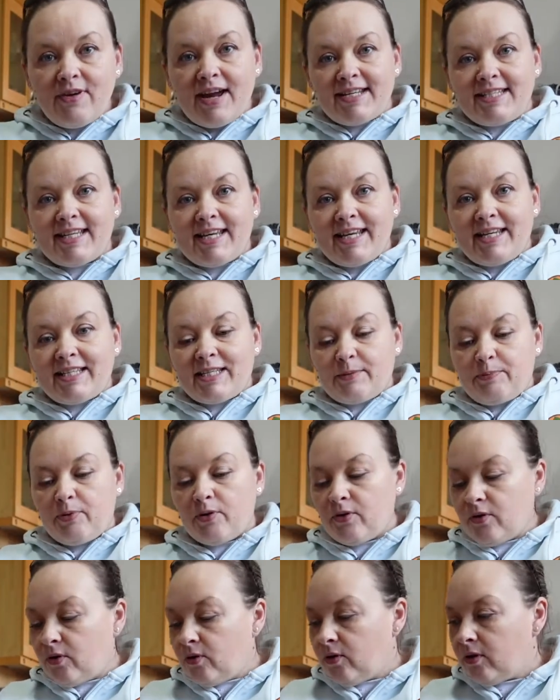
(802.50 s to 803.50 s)
ready to
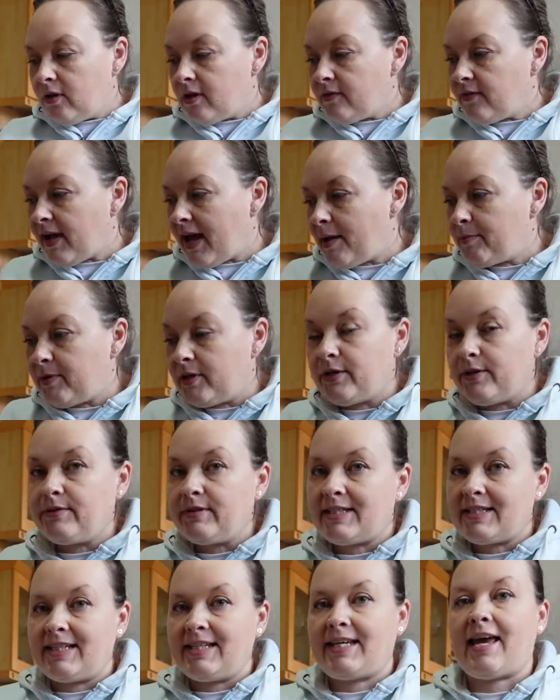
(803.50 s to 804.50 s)
put all of our
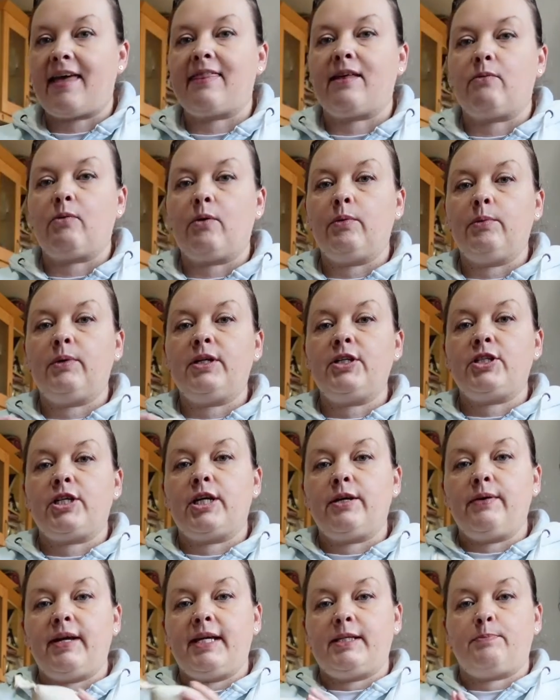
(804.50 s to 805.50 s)
balloons together, what we want to
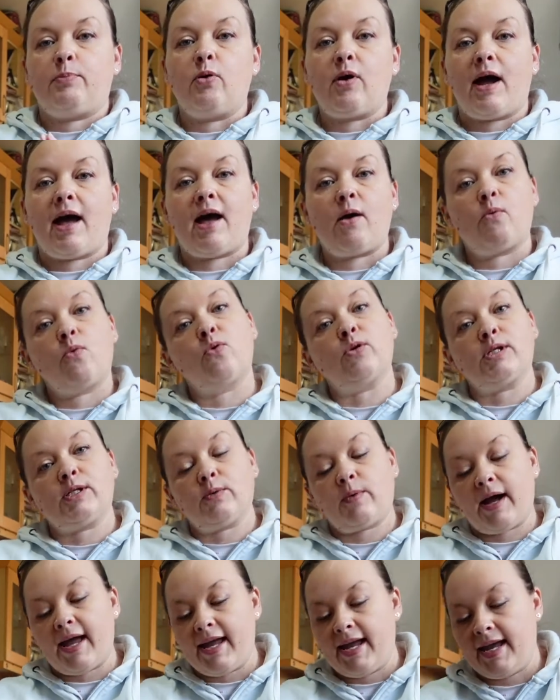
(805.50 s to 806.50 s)
do is put our water
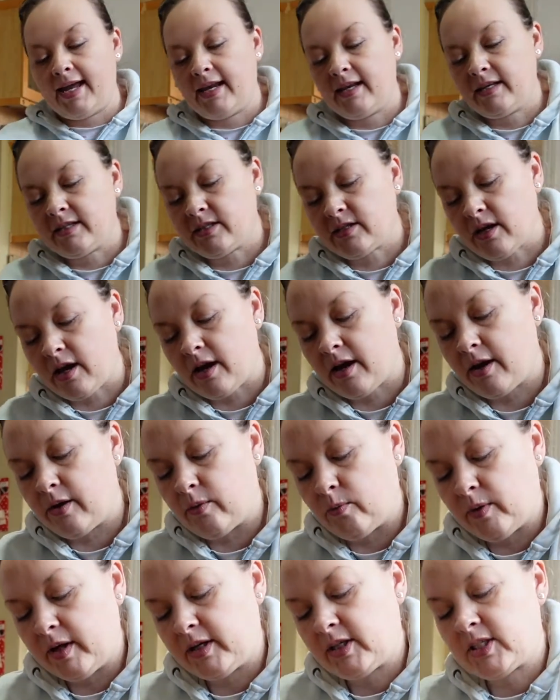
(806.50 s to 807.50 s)
weight in. So
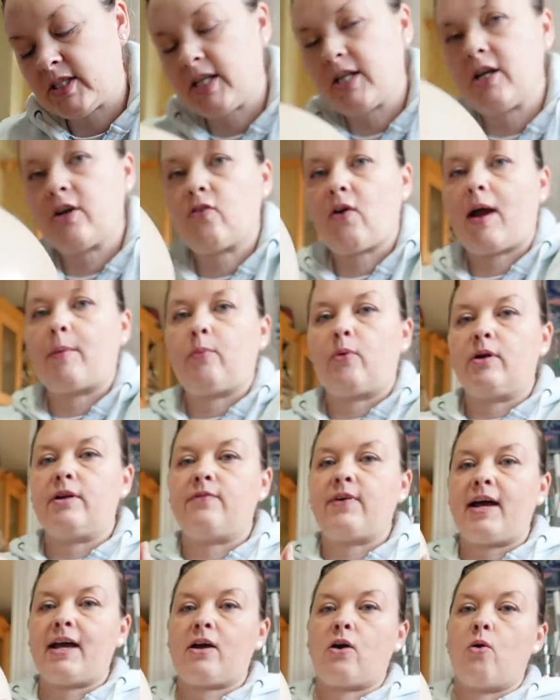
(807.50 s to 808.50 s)
we're just going to grab one of
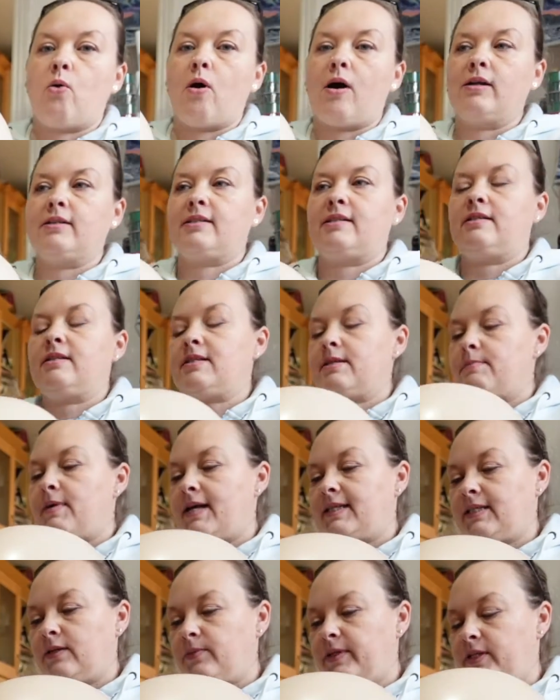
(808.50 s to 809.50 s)
our quads, doesn't
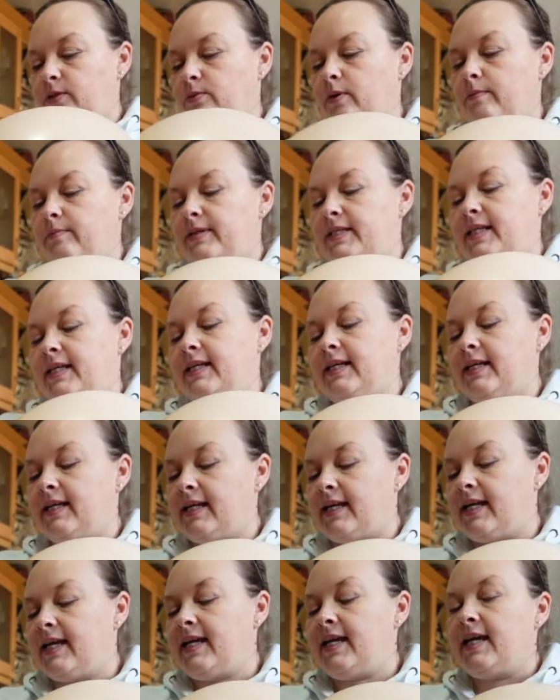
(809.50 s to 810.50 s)
matter which one
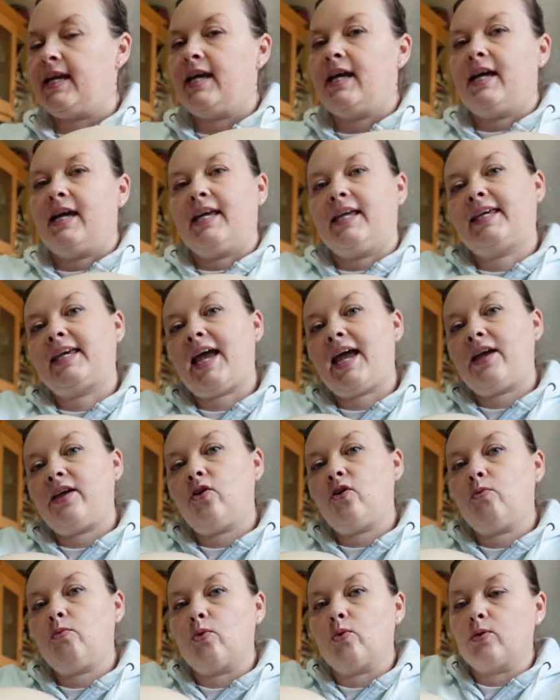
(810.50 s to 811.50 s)
particularly. Get
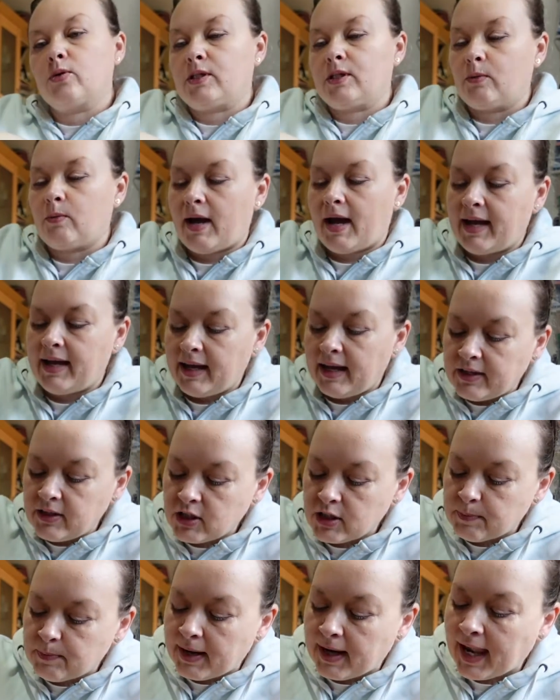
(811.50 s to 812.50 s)
your water weight and
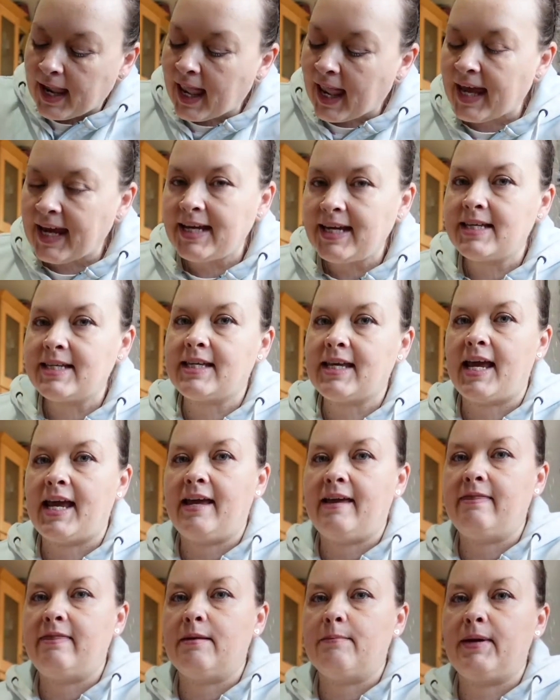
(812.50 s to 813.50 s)
just place it
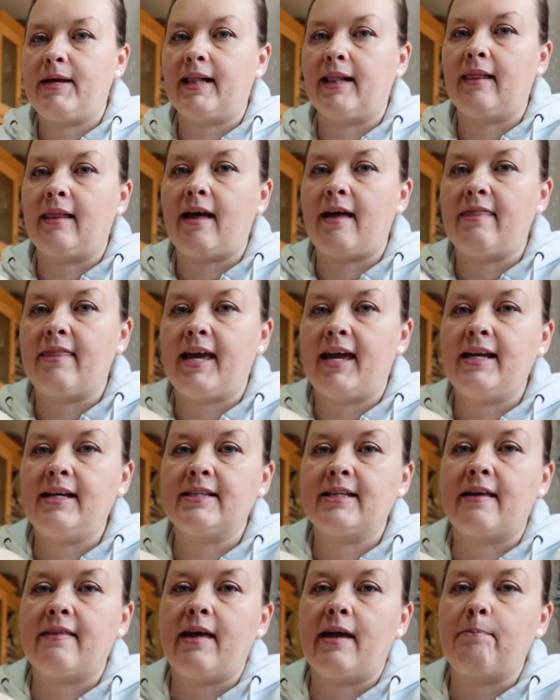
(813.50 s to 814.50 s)
in the middle like
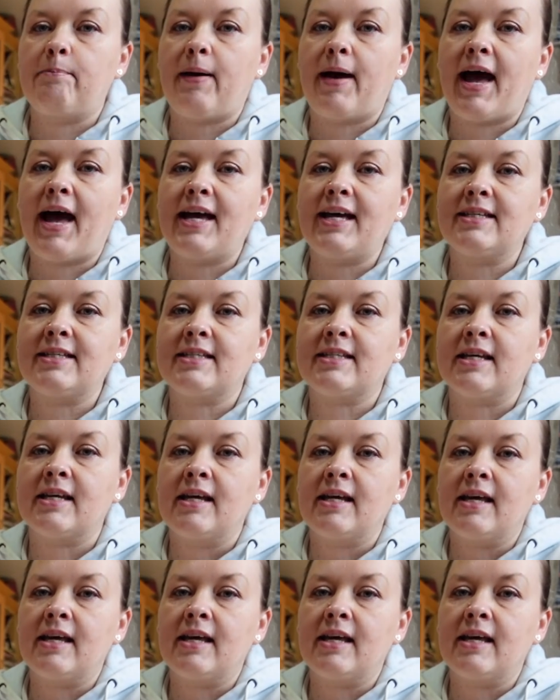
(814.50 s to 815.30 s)
this, and then pass